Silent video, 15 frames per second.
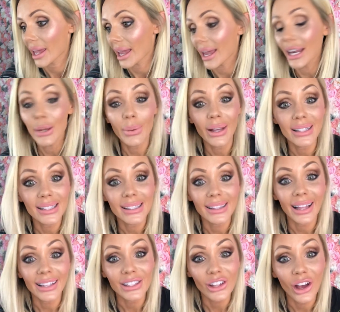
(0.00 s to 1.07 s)
anyways,
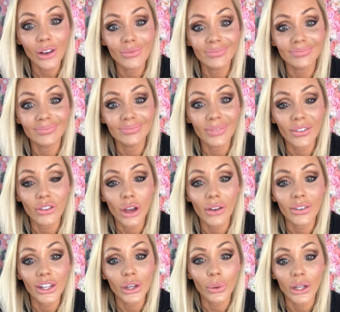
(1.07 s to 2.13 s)
that's all. if you have
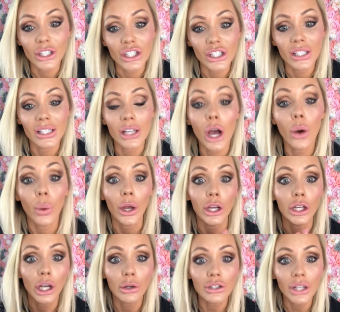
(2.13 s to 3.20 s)
any questions. Oh, and
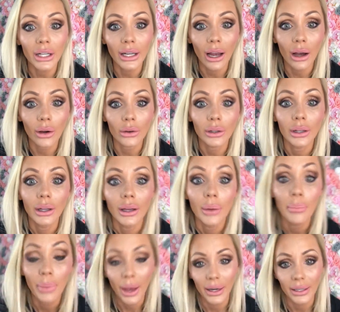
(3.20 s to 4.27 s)
go check out
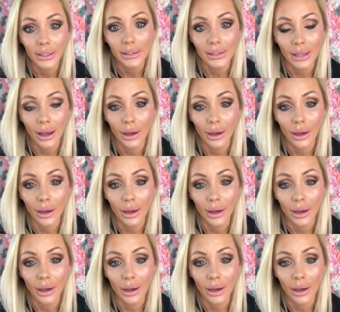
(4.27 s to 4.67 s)
Penny's